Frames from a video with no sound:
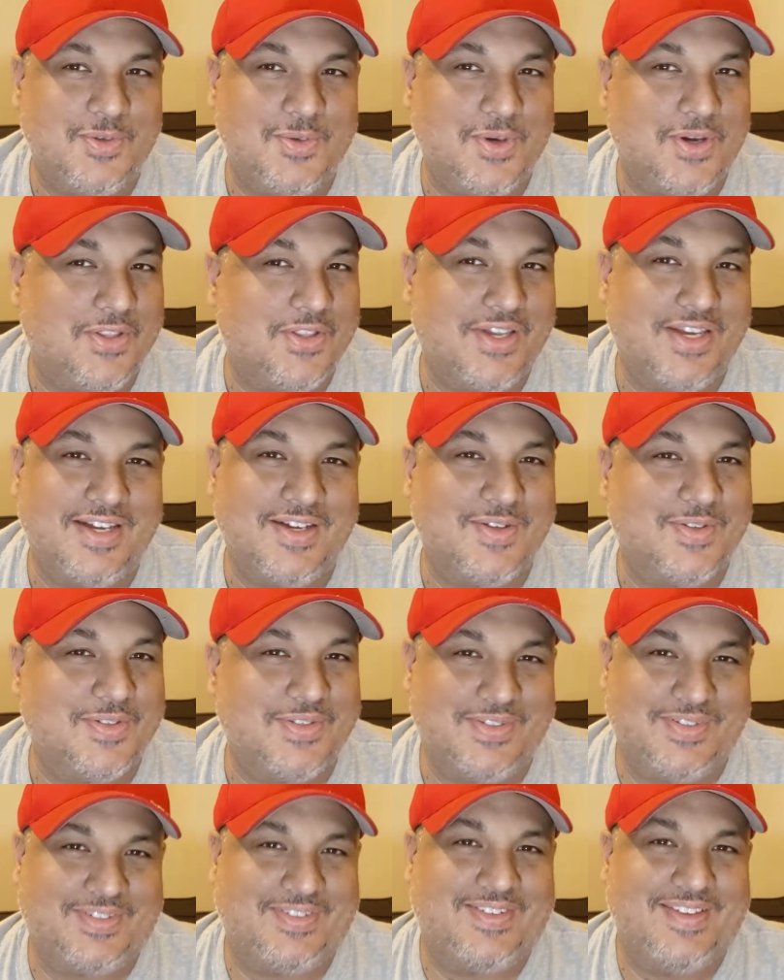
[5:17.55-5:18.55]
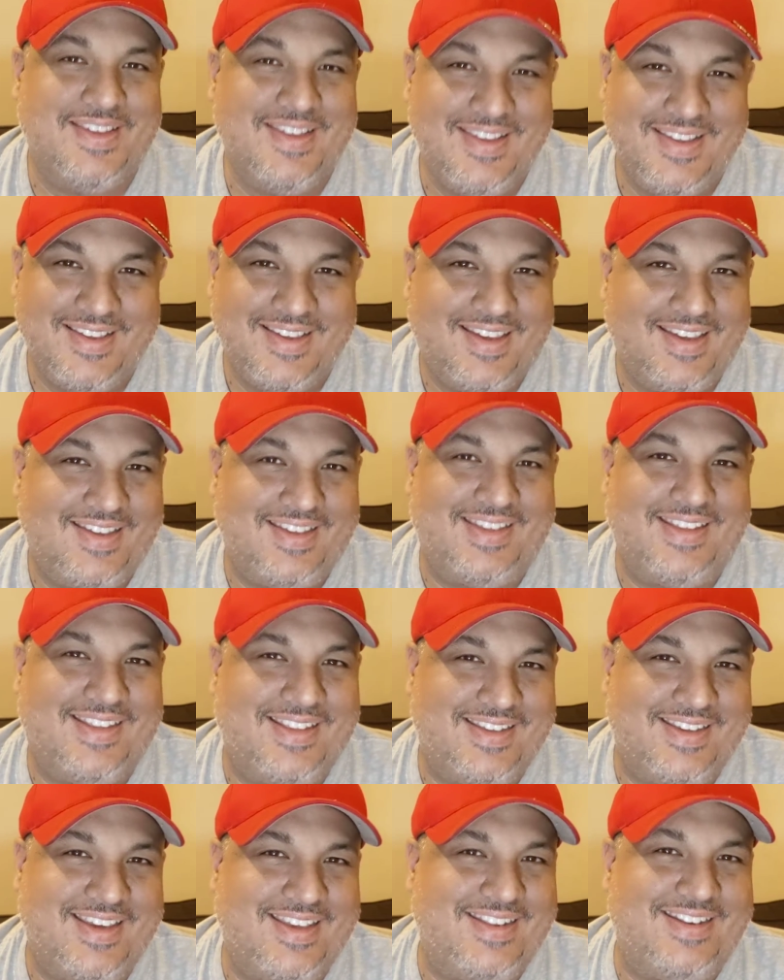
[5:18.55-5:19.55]
to do all the houses.
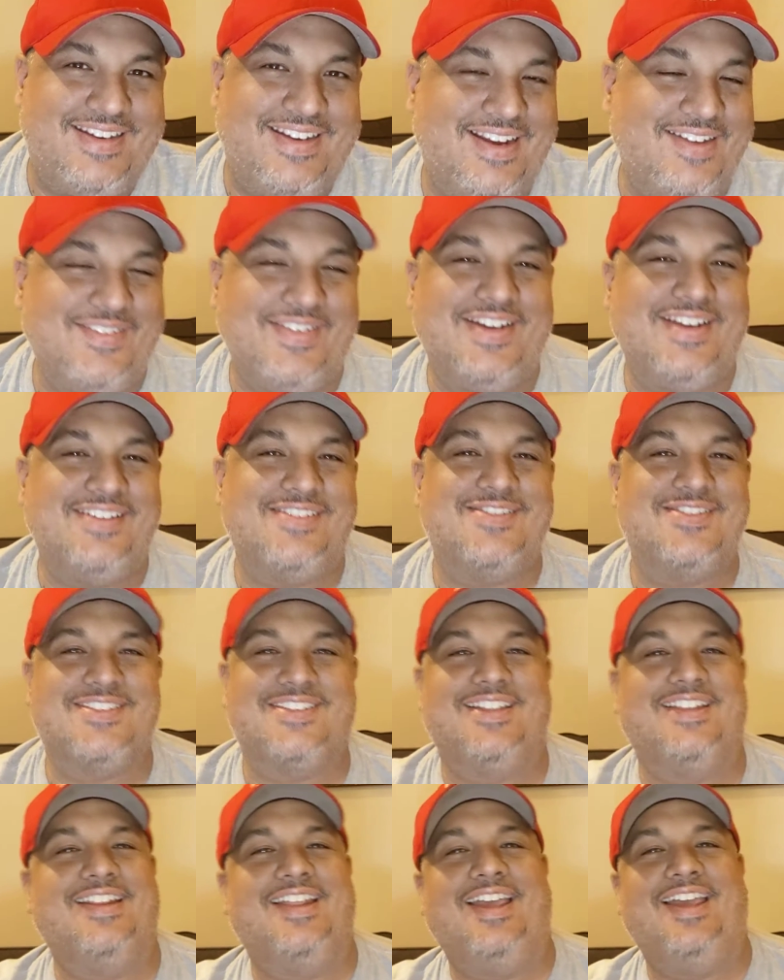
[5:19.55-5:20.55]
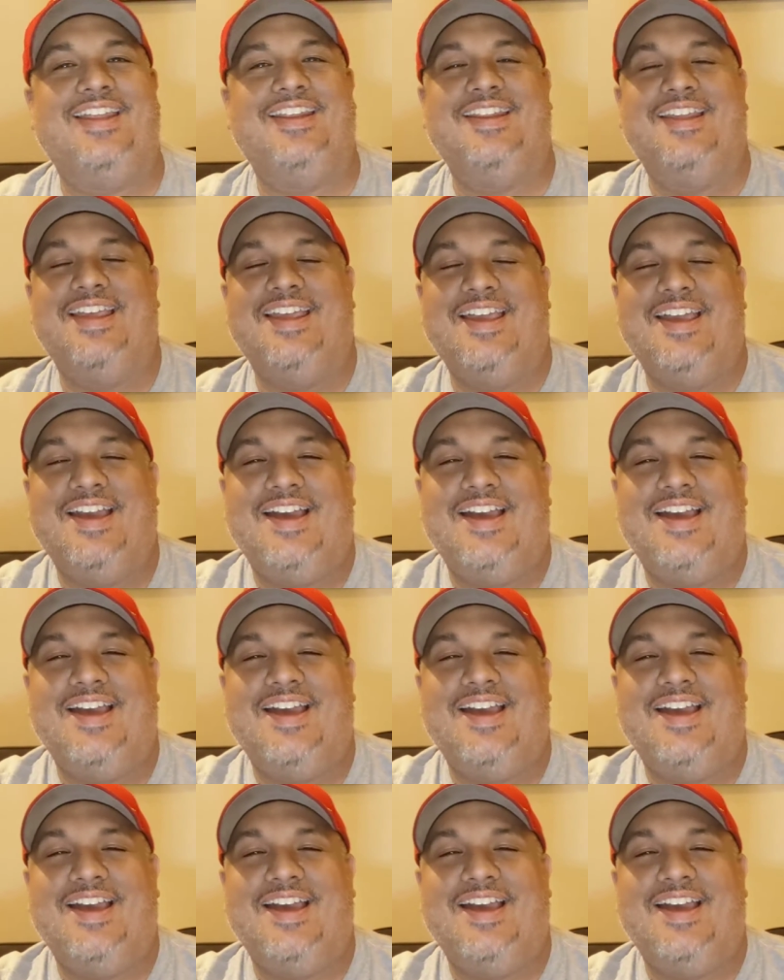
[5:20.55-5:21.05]
I didn't have any interest in that.